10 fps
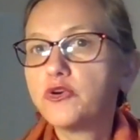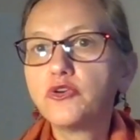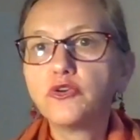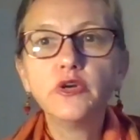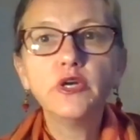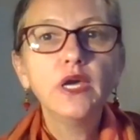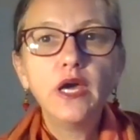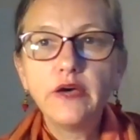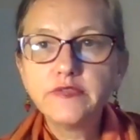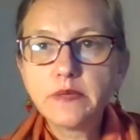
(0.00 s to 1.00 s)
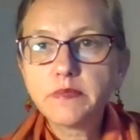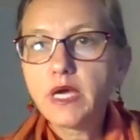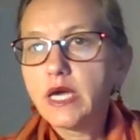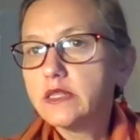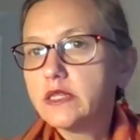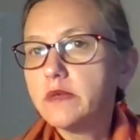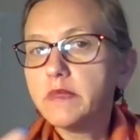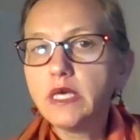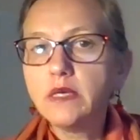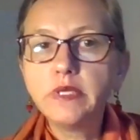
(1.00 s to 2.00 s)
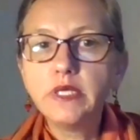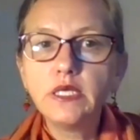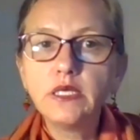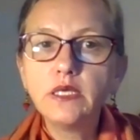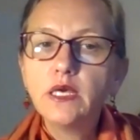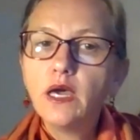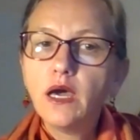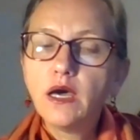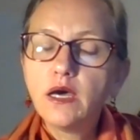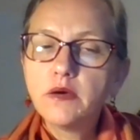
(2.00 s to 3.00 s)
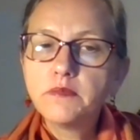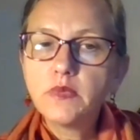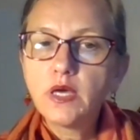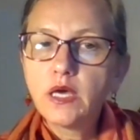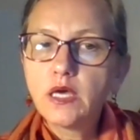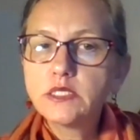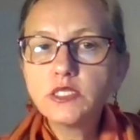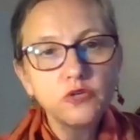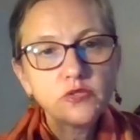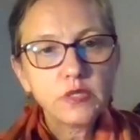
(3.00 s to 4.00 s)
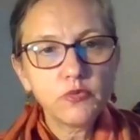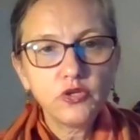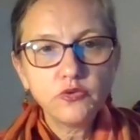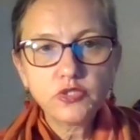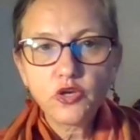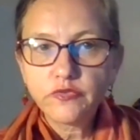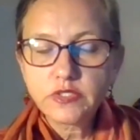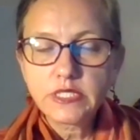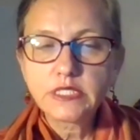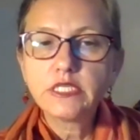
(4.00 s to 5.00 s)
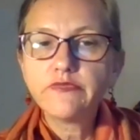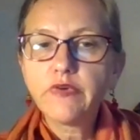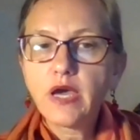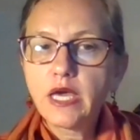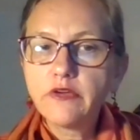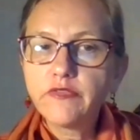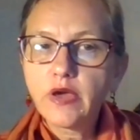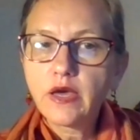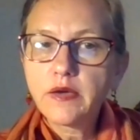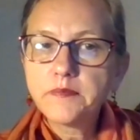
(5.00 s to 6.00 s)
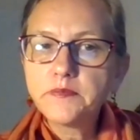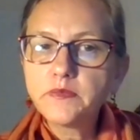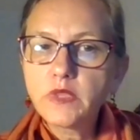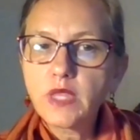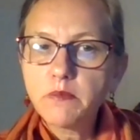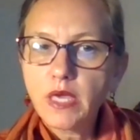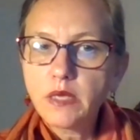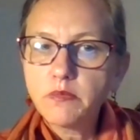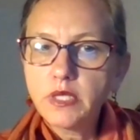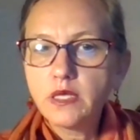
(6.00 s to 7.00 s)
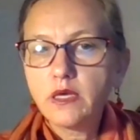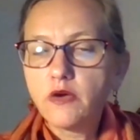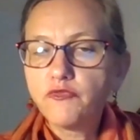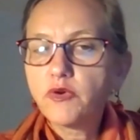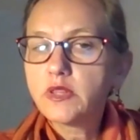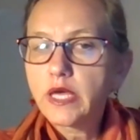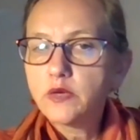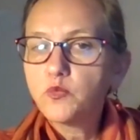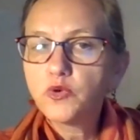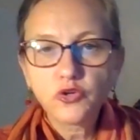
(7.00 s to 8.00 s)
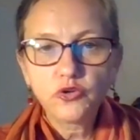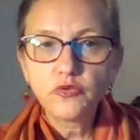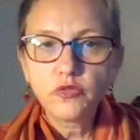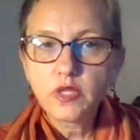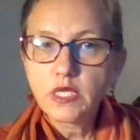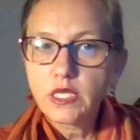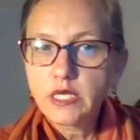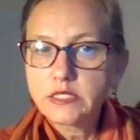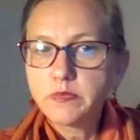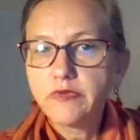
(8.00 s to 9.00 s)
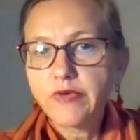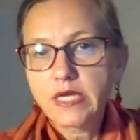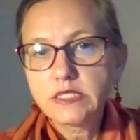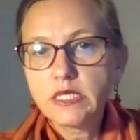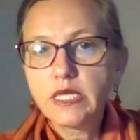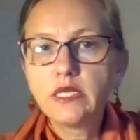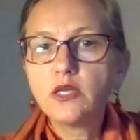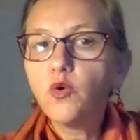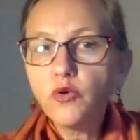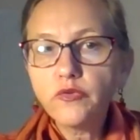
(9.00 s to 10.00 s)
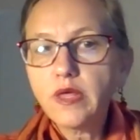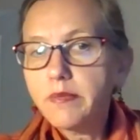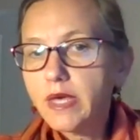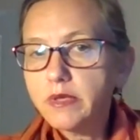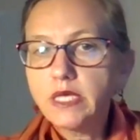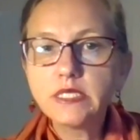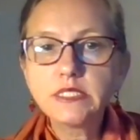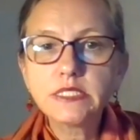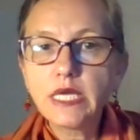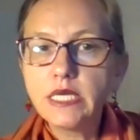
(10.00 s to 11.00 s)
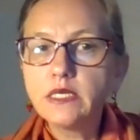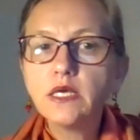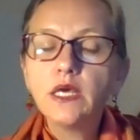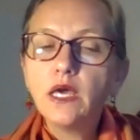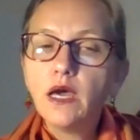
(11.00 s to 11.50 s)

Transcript: worker of some kind. They may be, someone who's over 65. They may be a frontline worker that has been vaccinated, or they may be in a state